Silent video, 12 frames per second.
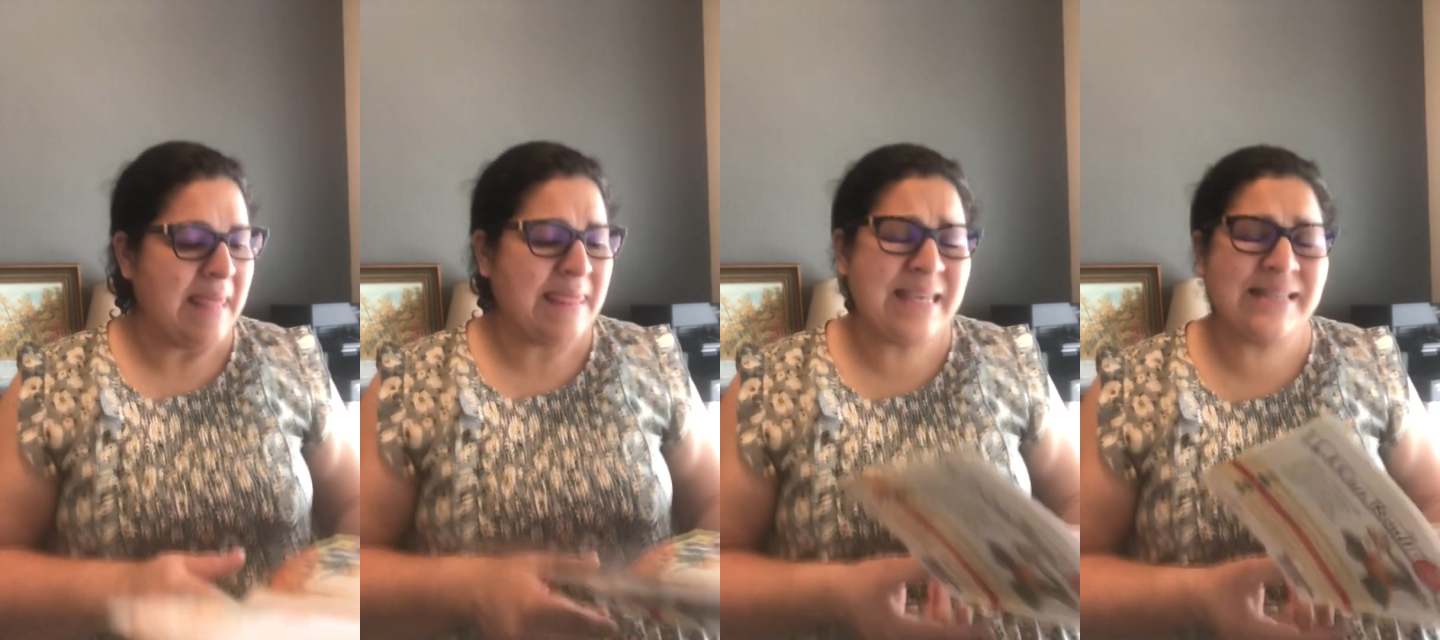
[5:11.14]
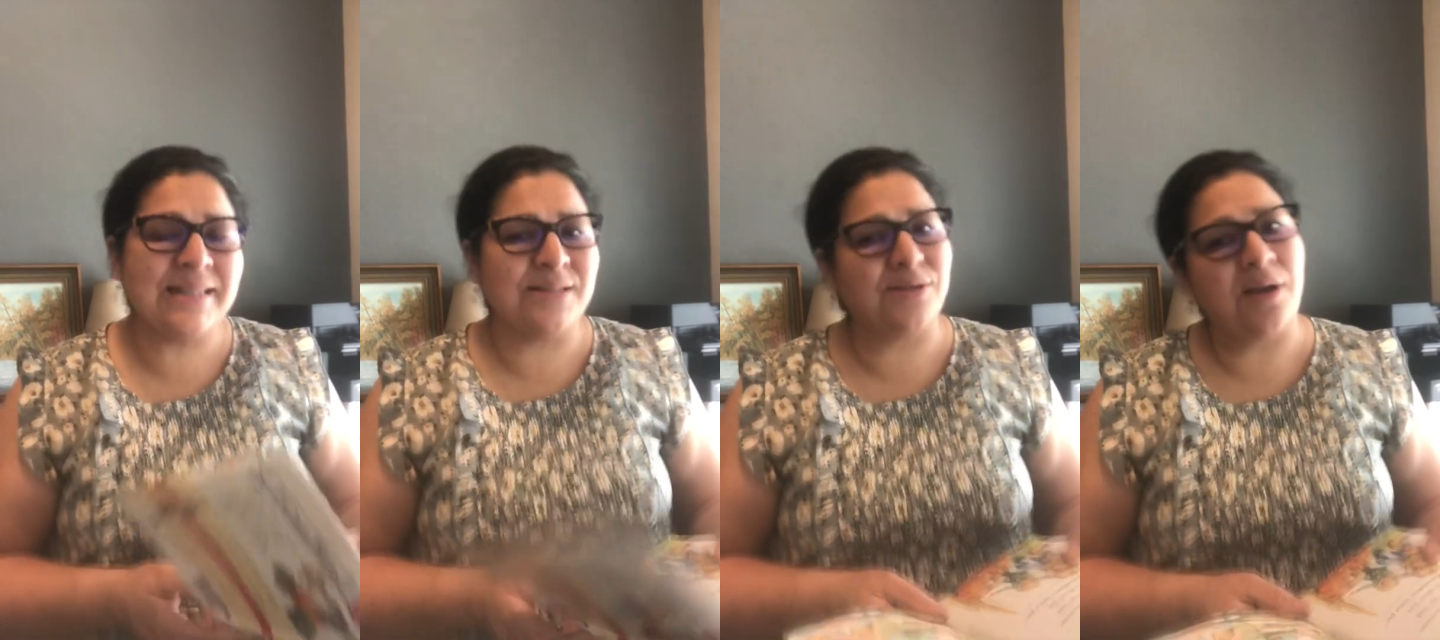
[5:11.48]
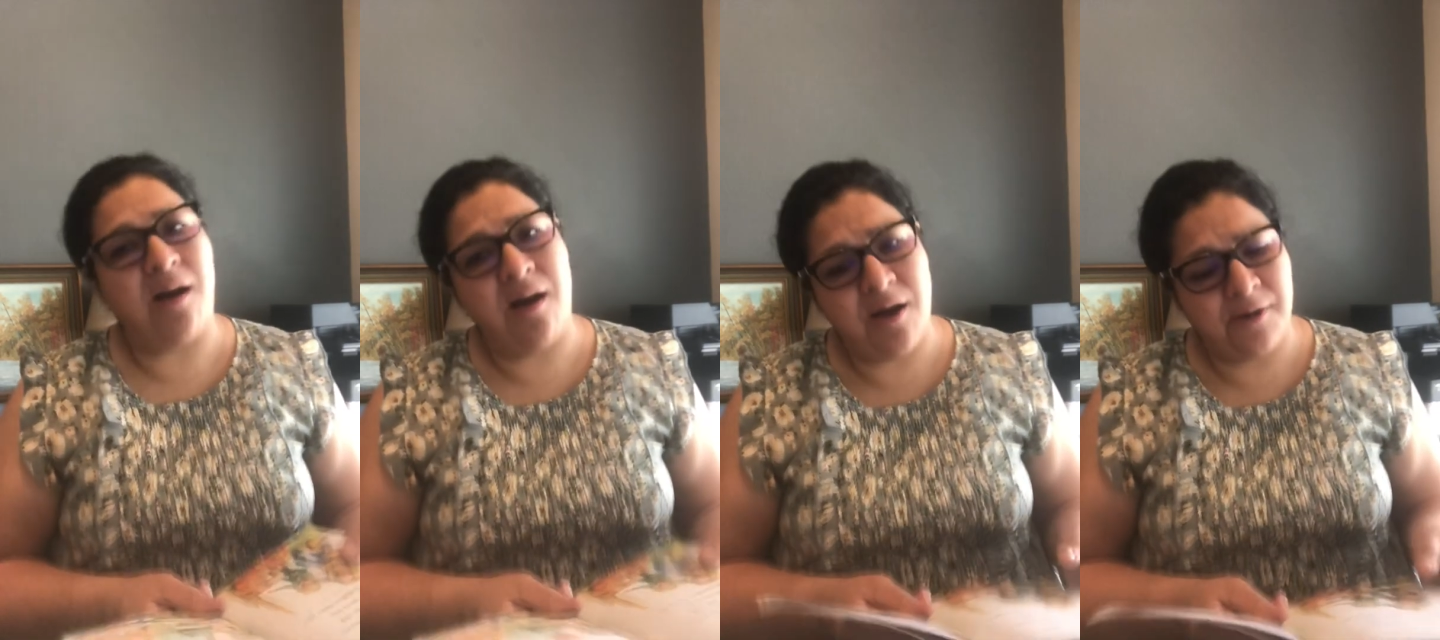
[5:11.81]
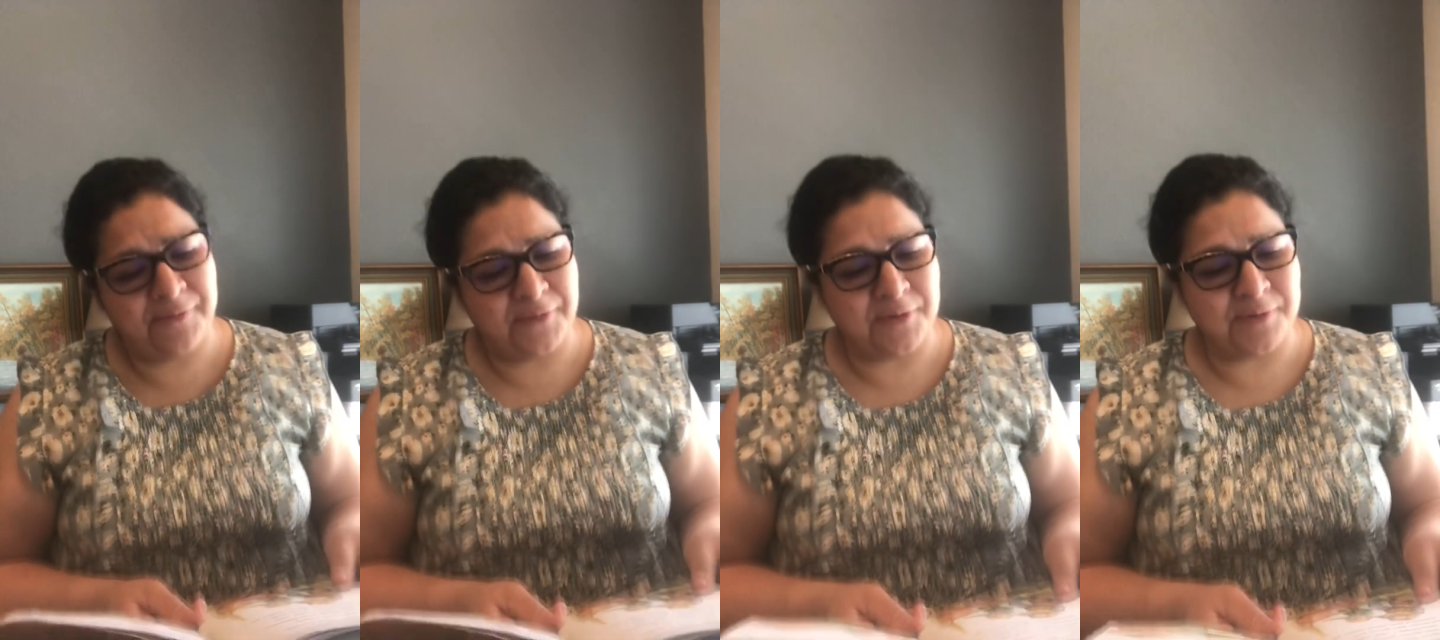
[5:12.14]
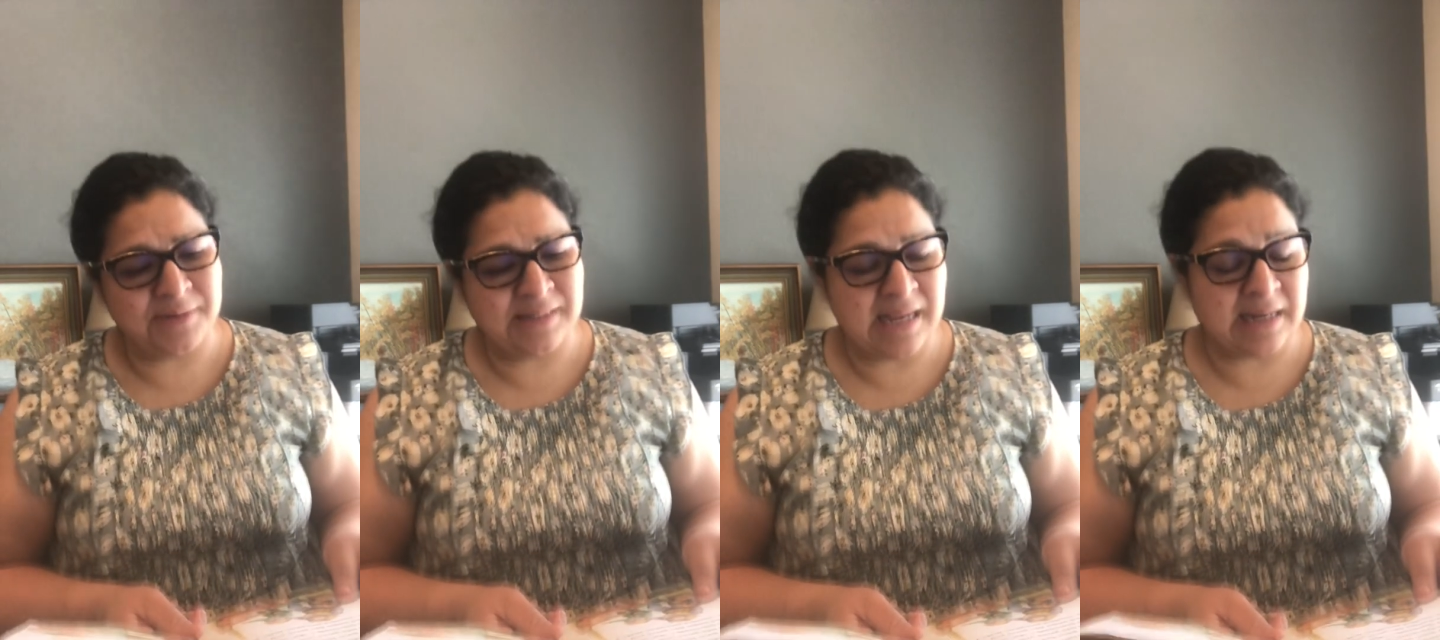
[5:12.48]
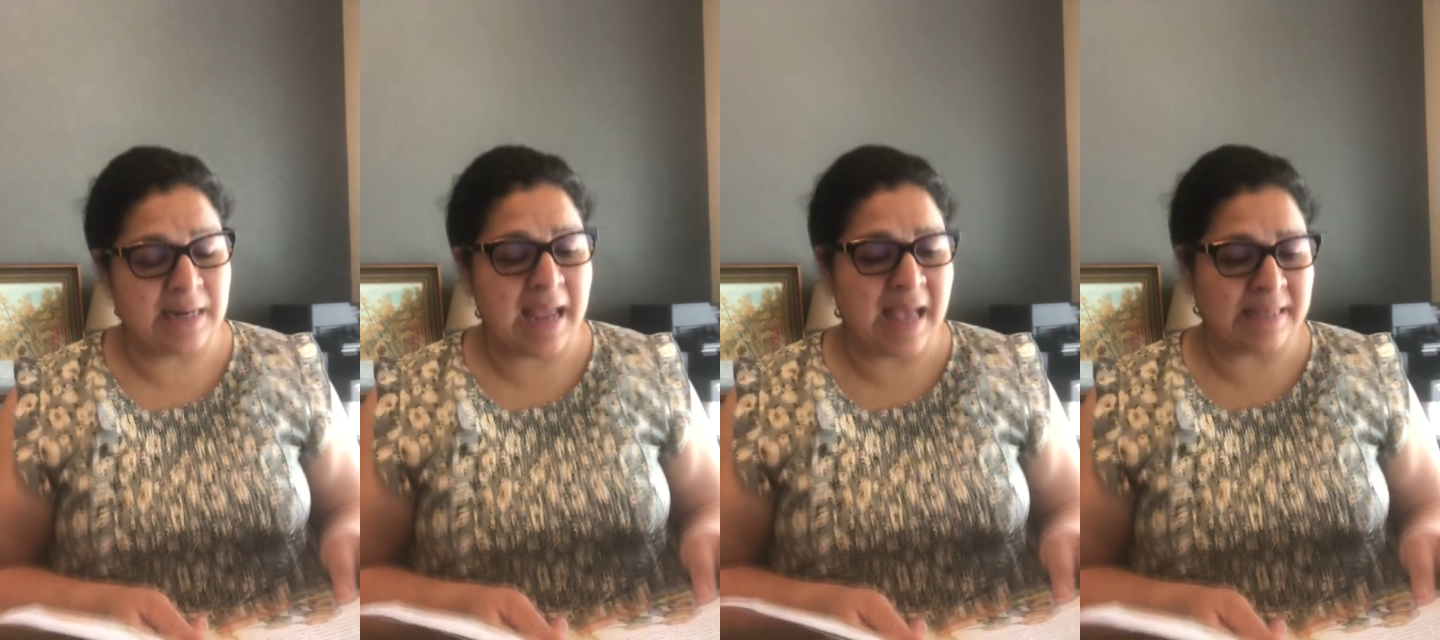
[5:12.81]
This is awful, said
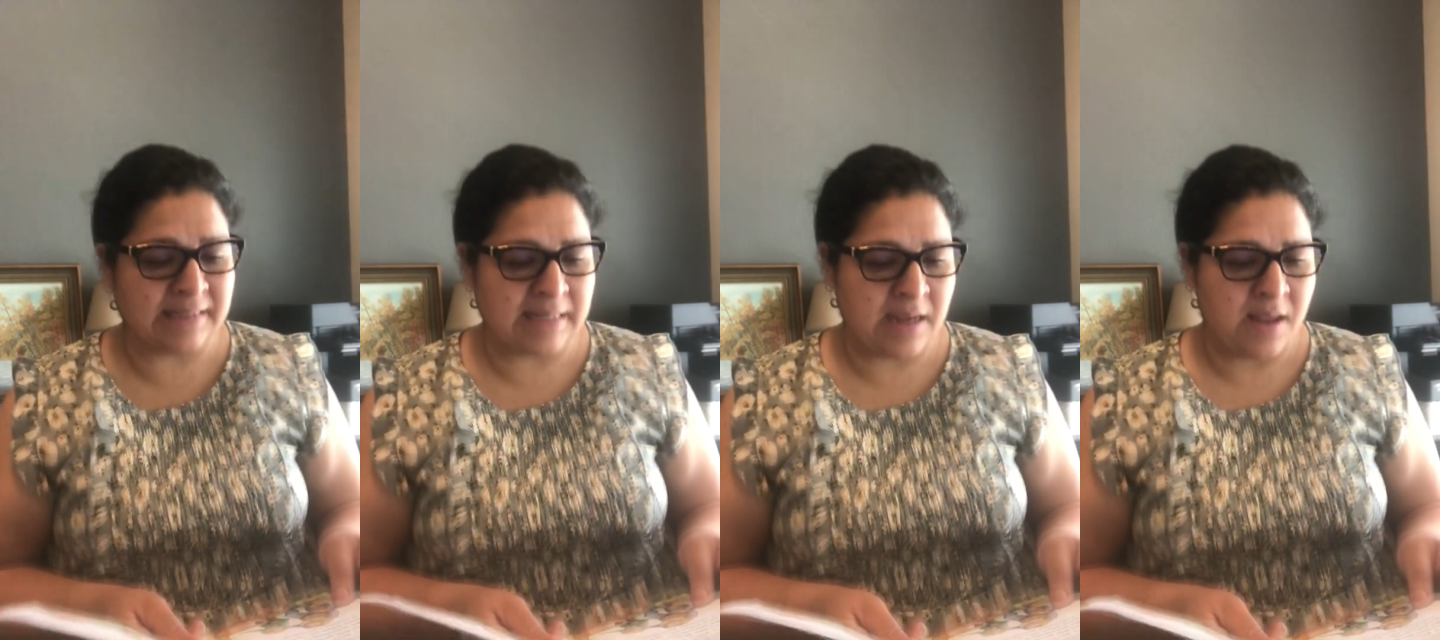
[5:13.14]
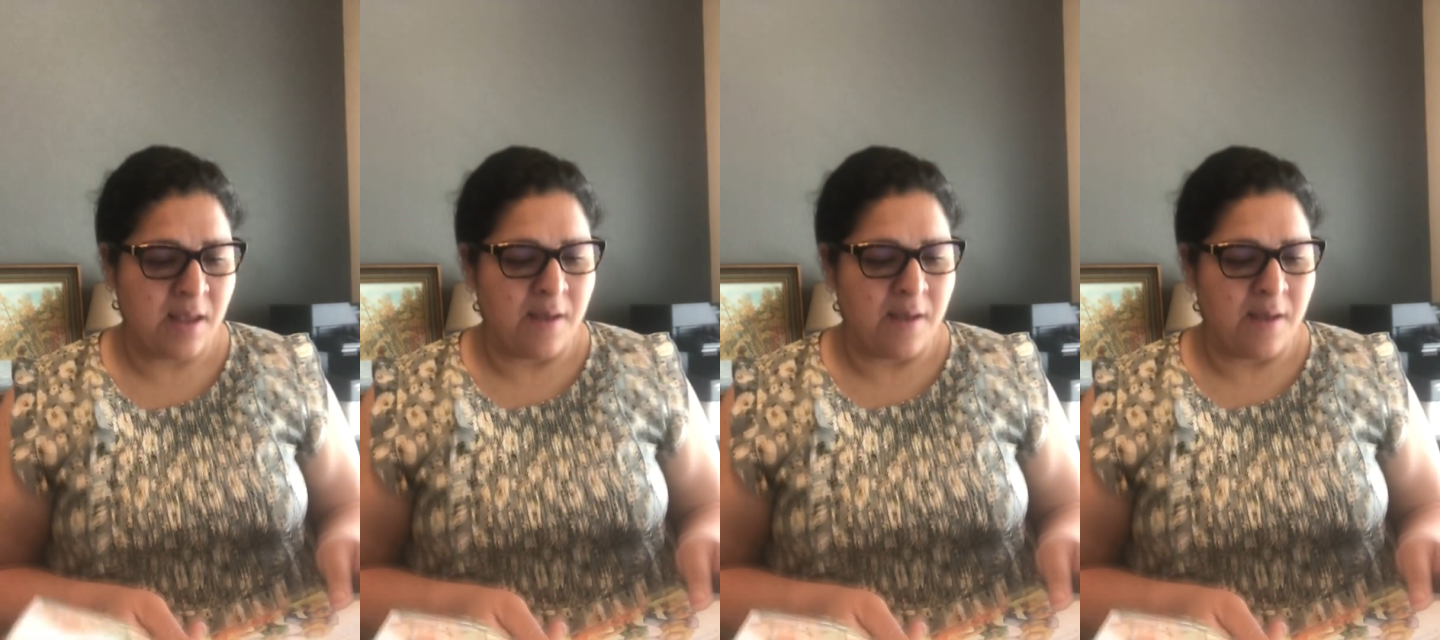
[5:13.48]
Cassie.